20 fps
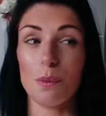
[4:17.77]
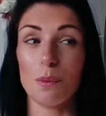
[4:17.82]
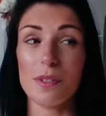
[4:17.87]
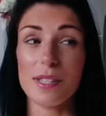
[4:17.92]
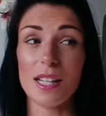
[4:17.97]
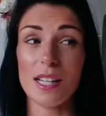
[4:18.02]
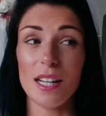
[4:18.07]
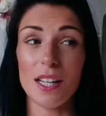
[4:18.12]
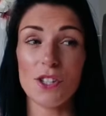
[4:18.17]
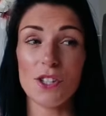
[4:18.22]

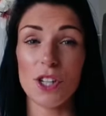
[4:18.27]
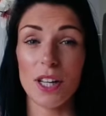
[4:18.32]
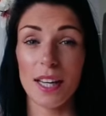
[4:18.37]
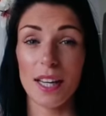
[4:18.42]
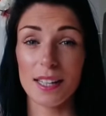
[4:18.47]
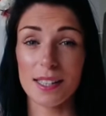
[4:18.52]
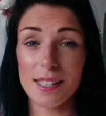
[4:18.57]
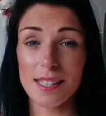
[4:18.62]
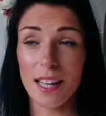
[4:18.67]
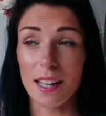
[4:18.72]
was literally
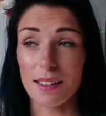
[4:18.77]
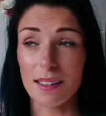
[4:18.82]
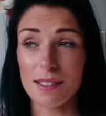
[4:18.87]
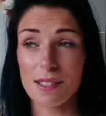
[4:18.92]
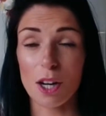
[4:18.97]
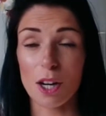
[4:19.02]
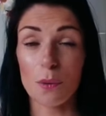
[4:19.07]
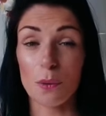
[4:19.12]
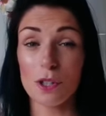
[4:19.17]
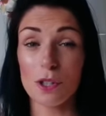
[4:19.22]

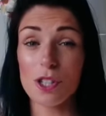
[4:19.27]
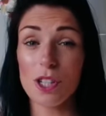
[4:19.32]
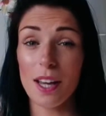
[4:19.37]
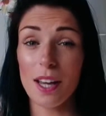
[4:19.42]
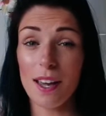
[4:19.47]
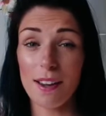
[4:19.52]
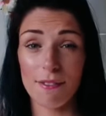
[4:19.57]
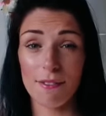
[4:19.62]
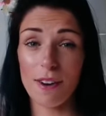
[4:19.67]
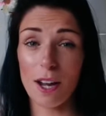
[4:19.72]
intense. I watched
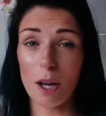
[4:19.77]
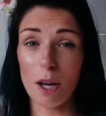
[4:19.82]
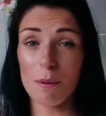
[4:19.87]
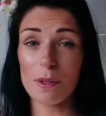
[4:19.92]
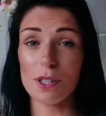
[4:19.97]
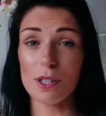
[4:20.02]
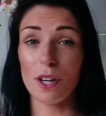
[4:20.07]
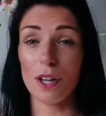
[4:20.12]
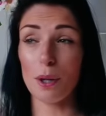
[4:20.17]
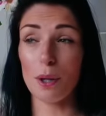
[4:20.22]
every
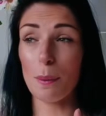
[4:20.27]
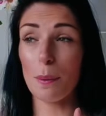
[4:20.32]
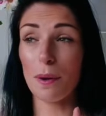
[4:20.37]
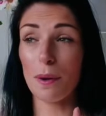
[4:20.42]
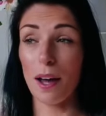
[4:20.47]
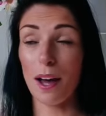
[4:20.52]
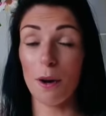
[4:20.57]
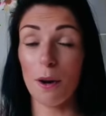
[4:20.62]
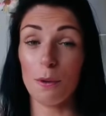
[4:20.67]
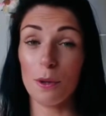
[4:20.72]
episode,
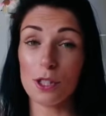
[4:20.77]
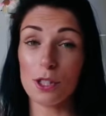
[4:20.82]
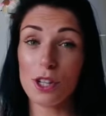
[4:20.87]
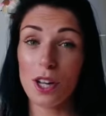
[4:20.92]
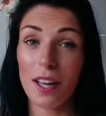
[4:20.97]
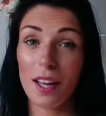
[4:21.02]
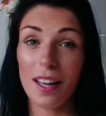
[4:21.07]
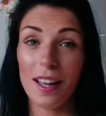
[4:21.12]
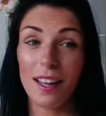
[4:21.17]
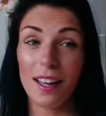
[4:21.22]
but I watched
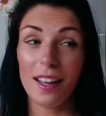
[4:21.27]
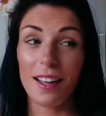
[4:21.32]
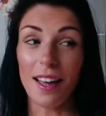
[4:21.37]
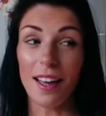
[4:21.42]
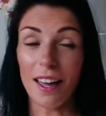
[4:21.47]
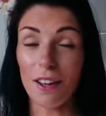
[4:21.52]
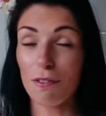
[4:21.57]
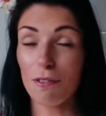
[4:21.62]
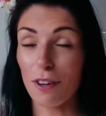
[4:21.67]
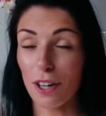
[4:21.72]

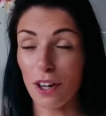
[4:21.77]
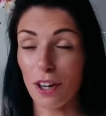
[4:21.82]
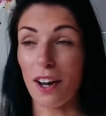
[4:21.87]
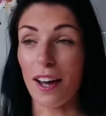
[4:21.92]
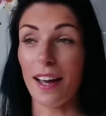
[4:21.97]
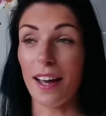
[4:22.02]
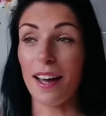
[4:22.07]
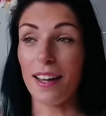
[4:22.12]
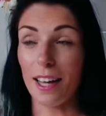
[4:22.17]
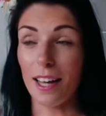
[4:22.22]
every
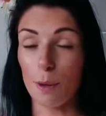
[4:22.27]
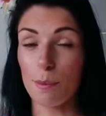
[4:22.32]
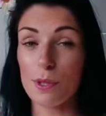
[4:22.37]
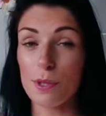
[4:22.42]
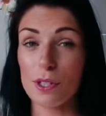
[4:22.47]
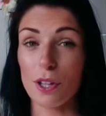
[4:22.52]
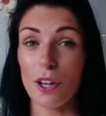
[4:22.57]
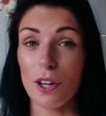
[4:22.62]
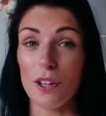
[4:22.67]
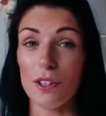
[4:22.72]
night an
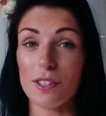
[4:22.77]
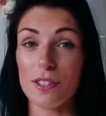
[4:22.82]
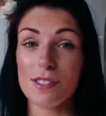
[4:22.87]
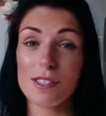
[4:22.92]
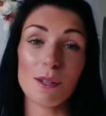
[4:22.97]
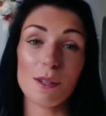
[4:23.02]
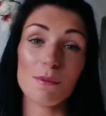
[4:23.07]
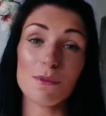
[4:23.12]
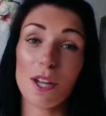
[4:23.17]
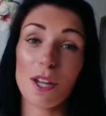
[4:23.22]
episode,
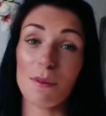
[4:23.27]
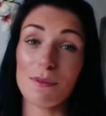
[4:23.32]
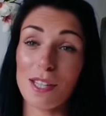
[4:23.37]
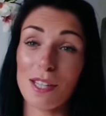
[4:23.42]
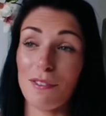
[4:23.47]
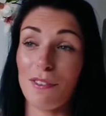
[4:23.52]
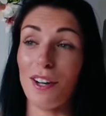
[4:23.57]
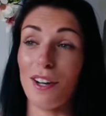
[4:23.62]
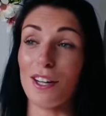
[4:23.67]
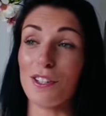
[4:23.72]
sometimes
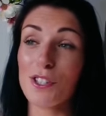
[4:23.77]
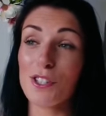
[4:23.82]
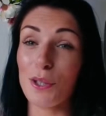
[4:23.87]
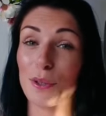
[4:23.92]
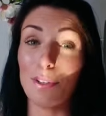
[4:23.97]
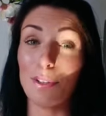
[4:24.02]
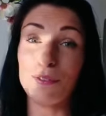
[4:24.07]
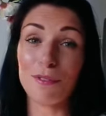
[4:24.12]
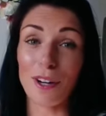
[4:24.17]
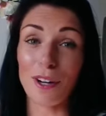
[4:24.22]
even like
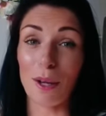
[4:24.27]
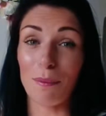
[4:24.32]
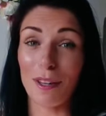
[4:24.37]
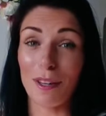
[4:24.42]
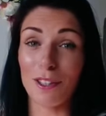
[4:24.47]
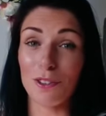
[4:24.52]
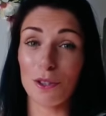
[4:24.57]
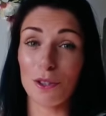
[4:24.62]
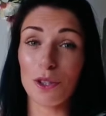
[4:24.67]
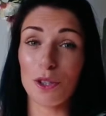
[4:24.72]
2 or 3.
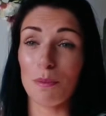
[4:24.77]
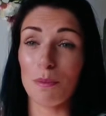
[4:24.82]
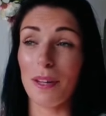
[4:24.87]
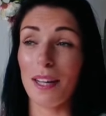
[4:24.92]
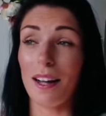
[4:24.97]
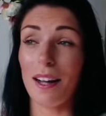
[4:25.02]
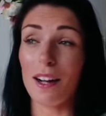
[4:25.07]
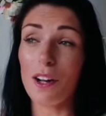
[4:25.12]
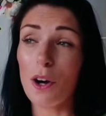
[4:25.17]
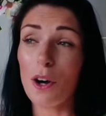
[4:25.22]
Me and Josh would
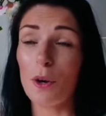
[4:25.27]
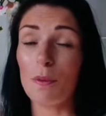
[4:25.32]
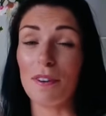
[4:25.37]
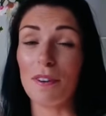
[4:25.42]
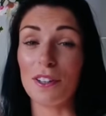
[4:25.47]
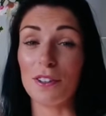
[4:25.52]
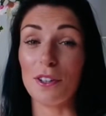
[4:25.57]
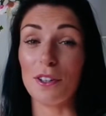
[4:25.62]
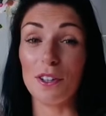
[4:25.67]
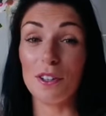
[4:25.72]
be like, oh
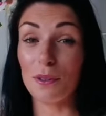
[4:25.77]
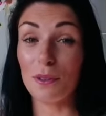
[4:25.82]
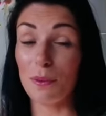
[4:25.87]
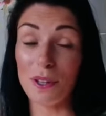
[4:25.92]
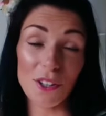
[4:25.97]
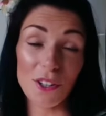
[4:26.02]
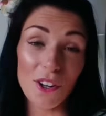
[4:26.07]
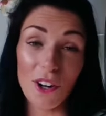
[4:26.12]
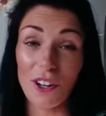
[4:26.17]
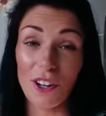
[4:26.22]
my god,
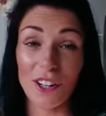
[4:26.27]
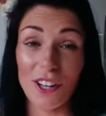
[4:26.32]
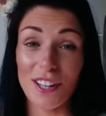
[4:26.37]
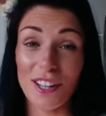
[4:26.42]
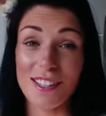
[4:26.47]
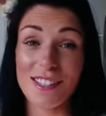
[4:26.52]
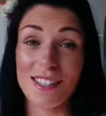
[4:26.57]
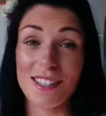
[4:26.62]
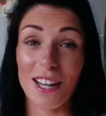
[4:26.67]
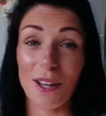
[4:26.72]
we can't go
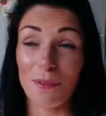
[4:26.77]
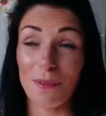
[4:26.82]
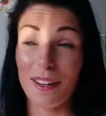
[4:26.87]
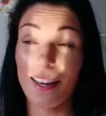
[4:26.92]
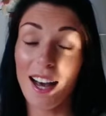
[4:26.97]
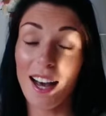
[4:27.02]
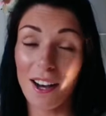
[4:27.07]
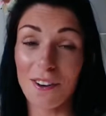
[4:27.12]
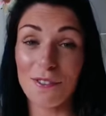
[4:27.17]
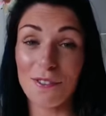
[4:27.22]
to sleep, we
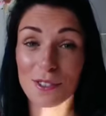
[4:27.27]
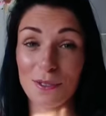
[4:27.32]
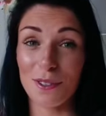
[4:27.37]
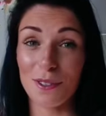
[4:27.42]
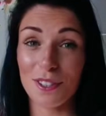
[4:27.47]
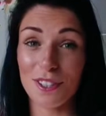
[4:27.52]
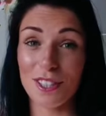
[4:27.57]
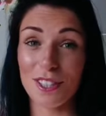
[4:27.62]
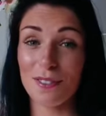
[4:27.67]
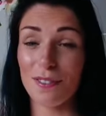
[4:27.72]
have to
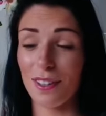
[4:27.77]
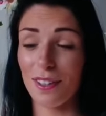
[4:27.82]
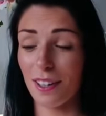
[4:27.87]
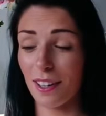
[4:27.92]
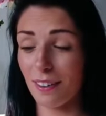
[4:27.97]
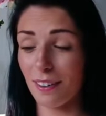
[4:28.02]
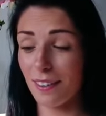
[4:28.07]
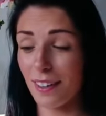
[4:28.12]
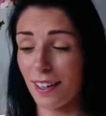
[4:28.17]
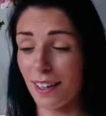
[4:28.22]
watch this video.
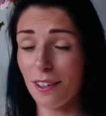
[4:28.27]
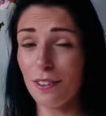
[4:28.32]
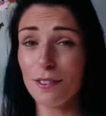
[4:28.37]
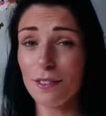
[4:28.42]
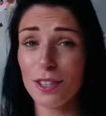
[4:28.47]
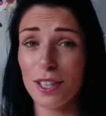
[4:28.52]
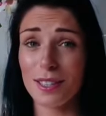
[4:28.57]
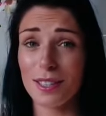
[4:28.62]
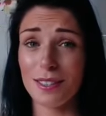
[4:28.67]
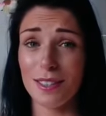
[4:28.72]
Oh,
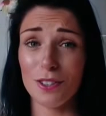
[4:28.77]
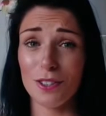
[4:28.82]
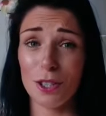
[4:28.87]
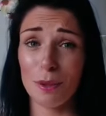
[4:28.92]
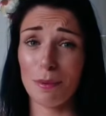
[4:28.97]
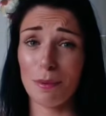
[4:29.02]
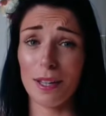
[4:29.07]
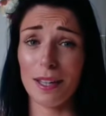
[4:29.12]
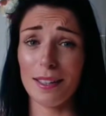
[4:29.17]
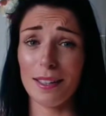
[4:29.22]
it's
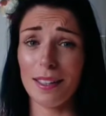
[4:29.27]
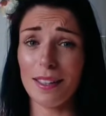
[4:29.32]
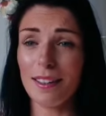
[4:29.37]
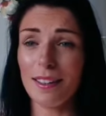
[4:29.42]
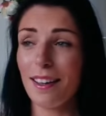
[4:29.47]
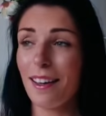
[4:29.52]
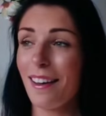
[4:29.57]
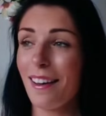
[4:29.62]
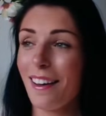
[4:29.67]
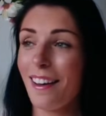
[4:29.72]
literally
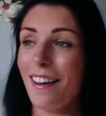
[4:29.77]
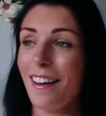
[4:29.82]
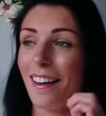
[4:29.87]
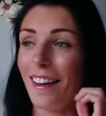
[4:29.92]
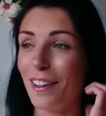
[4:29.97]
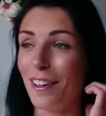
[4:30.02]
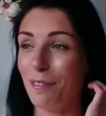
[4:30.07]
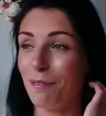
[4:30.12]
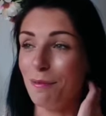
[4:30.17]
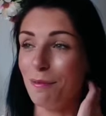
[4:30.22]

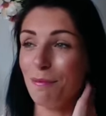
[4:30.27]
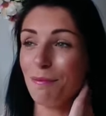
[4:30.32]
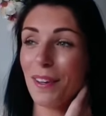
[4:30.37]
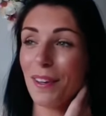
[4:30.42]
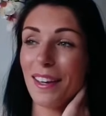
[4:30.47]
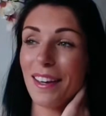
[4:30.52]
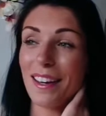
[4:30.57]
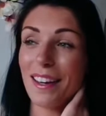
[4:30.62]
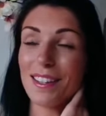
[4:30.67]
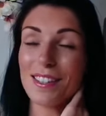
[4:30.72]
blinding.
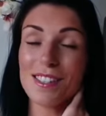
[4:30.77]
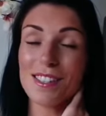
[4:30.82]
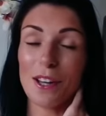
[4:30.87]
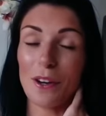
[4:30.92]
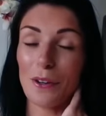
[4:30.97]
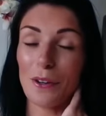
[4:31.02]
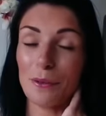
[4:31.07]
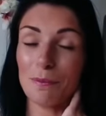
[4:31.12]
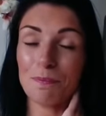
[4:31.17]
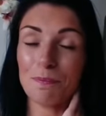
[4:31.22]
But yeah,
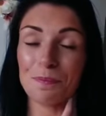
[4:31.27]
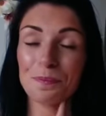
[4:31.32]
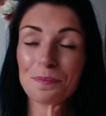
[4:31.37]
so